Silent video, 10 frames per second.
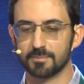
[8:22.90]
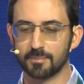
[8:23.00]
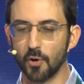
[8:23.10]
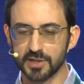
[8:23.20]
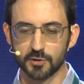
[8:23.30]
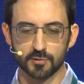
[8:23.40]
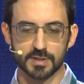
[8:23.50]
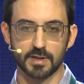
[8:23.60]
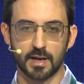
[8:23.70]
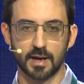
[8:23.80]

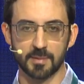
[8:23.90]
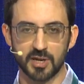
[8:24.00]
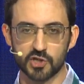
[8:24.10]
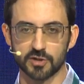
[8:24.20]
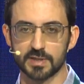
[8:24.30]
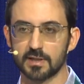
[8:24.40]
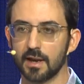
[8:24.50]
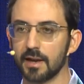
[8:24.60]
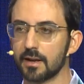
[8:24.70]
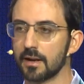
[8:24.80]
poisonous emissions
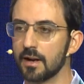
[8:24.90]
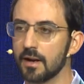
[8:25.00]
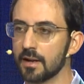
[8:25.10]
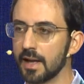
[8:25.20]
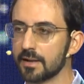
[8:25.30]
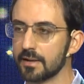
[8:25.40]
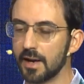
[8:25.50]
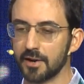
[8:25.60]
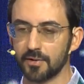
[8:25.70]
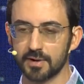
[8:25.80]
like the
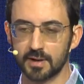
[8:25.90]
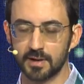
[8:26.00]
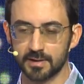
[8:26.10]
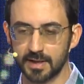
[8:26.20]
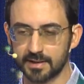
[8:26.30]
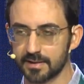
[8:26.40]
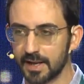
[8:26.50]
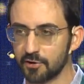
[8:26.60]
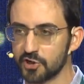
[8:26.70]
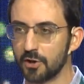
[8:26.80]

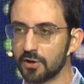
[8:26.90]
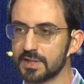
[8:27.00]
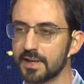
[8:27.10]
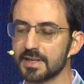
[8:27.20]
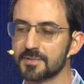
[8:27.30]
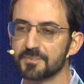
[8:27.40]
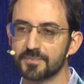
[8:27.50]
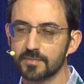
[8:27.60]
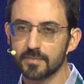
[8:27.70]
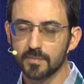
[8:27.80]
nitrogen oxides.
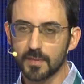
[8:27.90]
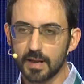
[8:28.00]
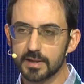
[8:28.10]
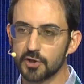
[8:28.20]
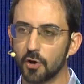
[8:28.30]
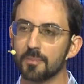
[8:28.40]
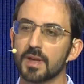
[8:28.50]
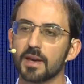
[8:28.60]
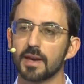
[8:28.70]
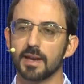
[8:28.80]
So
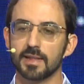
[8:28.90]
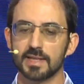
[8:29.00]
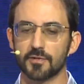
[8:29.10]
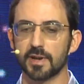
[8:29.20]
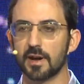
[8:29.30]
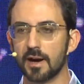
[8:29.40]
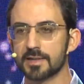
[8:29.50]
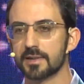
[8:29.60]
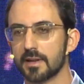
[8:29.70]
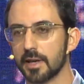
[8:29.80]
in this regard,
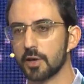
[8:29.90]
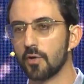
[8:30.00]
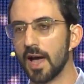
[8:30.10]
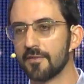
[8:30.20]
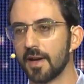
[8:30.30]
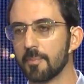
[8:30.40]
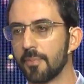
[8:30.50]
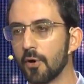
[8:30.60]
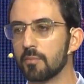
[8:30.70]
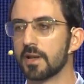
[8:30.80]
you have a
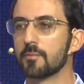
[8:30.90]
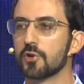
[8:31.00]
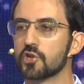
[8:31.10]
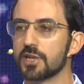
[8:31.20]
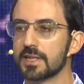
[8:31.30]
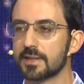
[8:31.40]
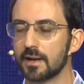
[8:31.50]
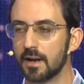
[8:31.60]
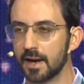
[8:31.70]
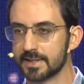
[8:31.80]
problem which is
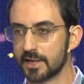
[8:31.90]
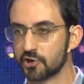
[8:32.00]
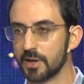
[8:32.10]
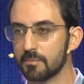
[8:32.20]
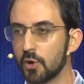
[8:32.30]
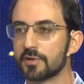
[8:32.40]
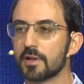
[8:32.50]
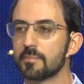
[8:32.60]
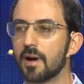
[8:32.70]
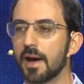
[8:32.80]
essentially
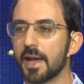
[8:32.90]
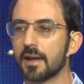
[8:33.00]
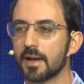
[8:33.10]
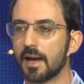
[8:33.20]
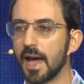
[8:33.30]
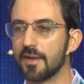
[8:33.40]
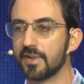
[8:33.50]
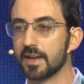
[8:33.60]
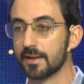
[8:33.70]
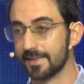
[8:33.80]
modeled by
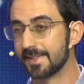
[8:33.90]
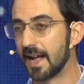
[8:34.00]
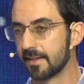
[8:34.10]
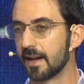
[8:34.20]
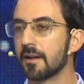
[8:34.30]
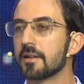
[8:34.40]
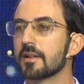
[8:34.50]
having data